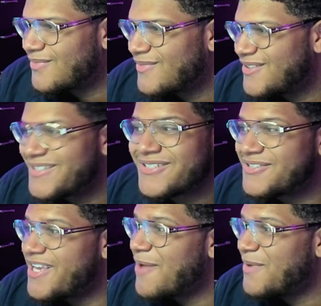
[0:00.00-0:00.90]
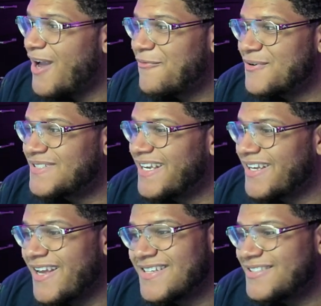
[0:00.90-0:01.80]
She had me hyped for a
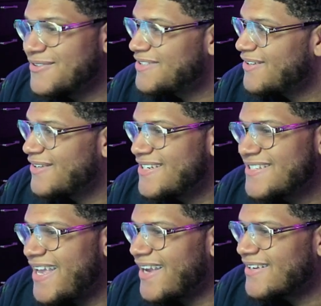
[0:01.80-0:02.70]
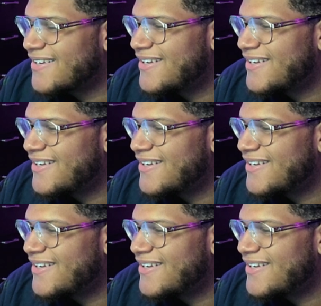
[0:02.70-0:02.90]
second. Hey, still good attack.